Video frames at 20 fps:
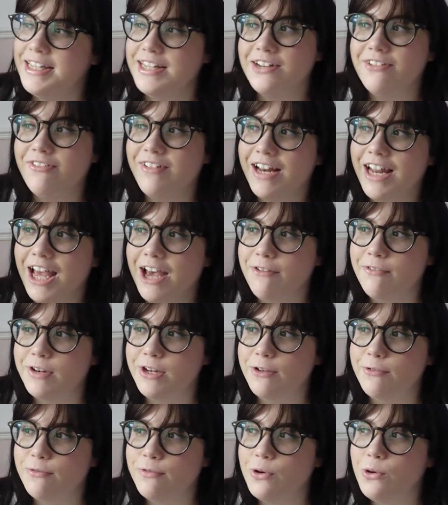didn't really have
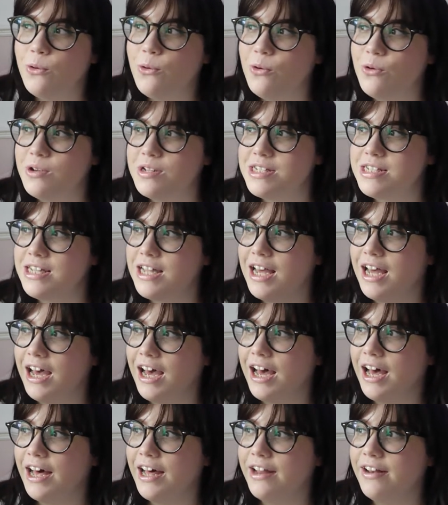any flaws,
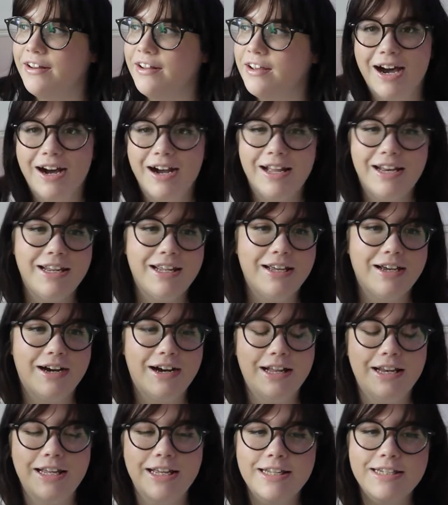and I
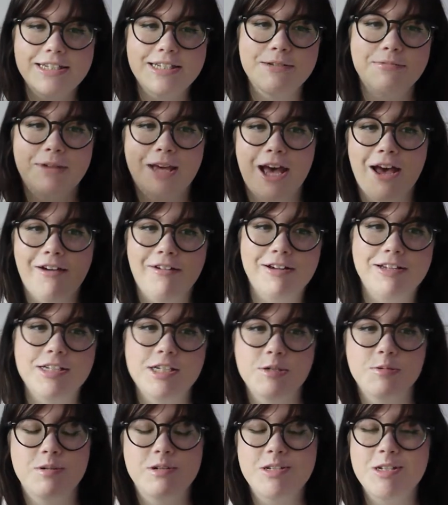need some
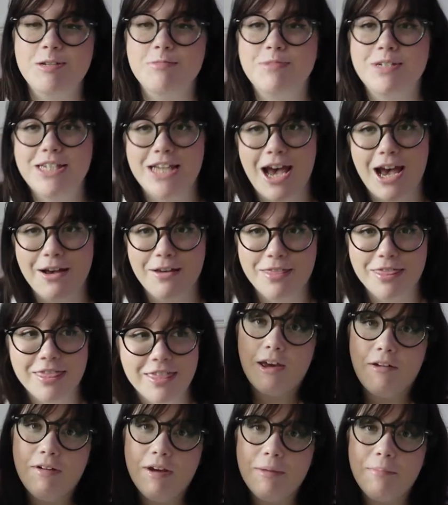characters with some depth.
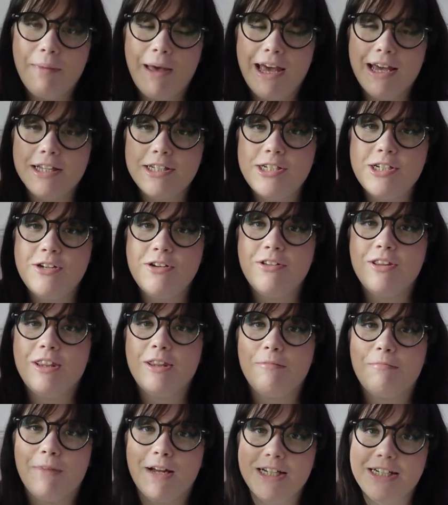Going back to
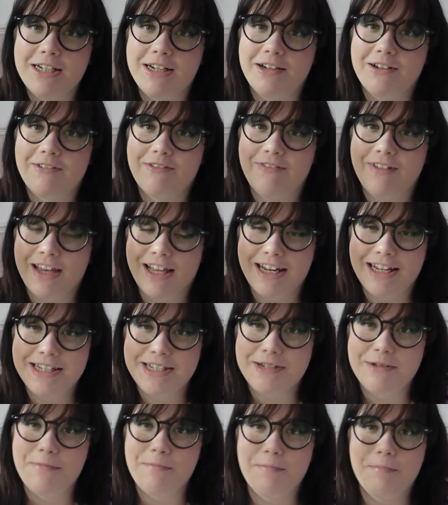the magic
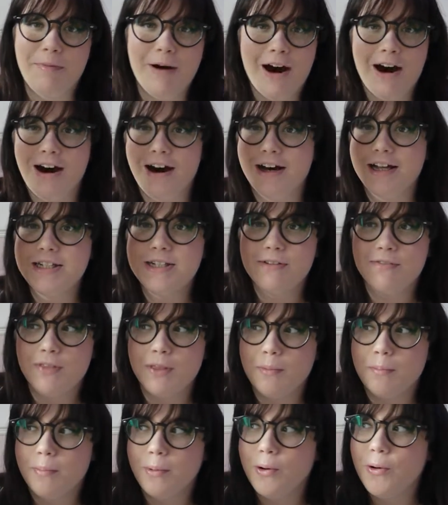realism part of
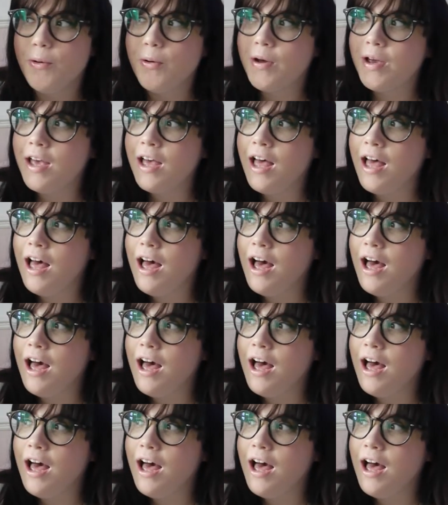the book,